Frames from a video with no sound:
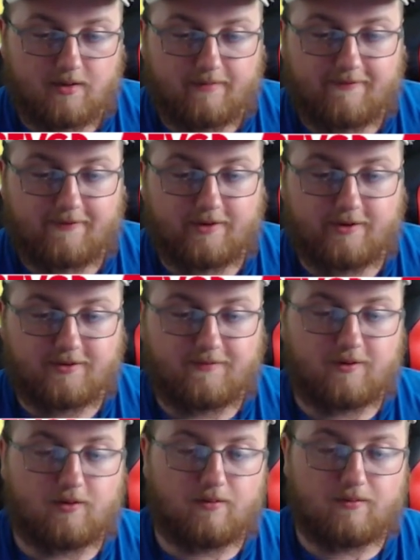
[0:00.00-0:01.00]
For those of
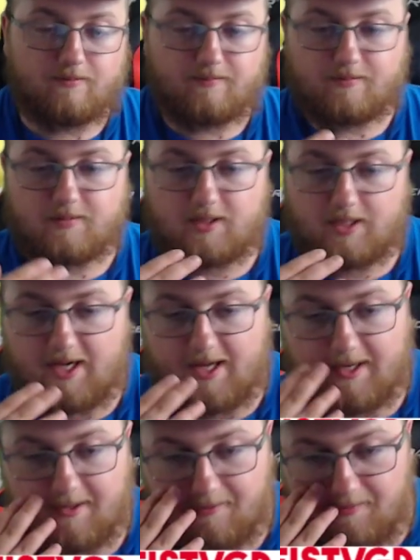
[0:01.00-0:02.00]
you, to kind
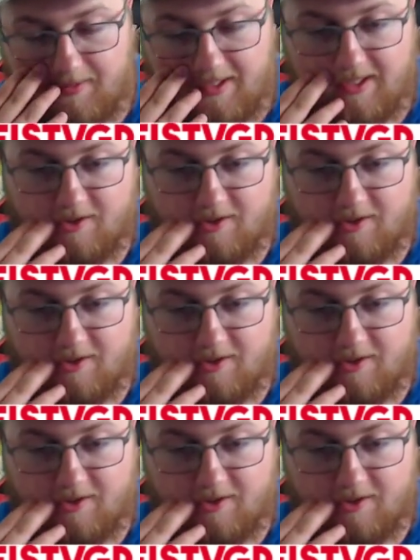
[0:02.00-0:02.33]
of get a